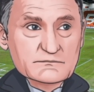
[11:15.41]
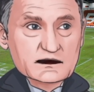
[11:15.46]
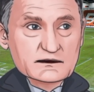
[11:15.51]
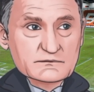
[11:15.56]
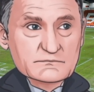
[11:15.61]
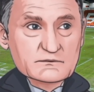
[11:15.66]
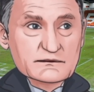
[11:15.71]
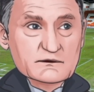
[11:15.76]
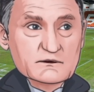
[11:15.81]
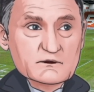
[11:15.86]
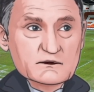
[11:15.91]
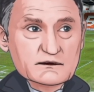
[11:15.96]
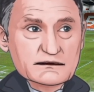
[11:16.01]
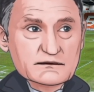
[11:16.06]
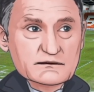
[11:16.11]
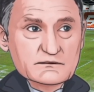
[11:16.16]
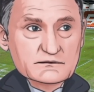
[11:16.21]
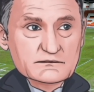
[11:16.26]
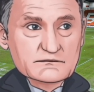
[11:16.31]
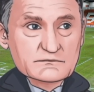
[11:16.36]
how this game
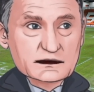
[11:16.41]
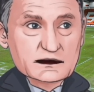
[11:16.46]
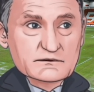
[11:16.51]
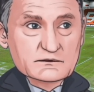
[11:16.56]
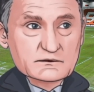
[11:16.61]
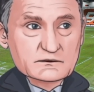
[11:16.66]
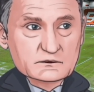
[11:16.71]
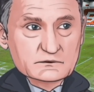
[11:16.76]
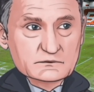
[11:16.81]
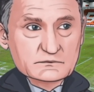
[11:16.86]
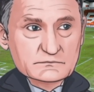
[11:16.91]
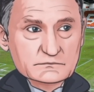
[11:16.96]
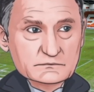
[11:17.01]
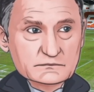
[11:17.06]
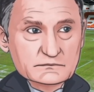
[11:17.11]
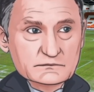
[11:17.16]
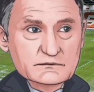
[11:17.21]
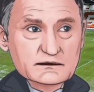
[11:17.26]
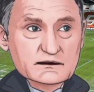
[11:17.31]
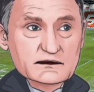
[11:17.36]
was going to pan out and
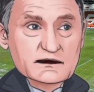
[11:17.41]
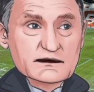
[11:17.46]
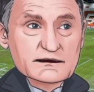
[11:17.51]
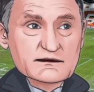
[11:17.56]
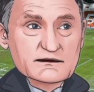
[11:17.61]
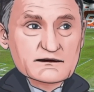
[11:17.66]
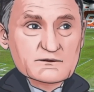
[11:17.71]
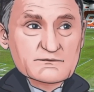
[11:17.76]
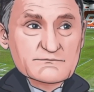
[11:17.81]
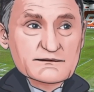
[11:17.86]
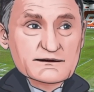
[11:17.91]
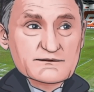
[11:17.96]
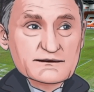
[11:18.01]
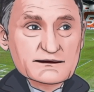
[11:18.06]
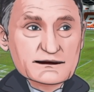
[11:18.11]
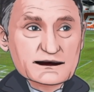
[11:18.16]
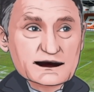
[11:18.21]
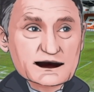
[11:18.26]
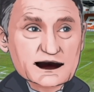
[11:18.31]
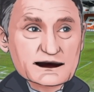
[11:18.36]
how they had to be
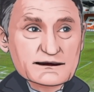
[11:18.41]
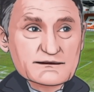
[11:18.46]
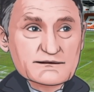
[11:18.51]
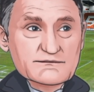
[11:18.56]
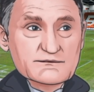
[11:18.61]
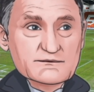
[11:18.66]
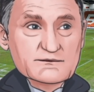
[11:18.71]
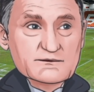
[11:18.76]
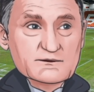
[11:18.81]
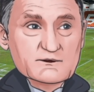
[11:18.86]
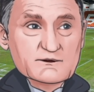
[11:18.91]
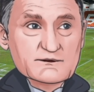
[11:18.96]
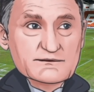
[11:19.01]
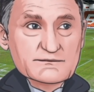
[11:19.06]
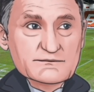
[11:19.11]
ready for it. But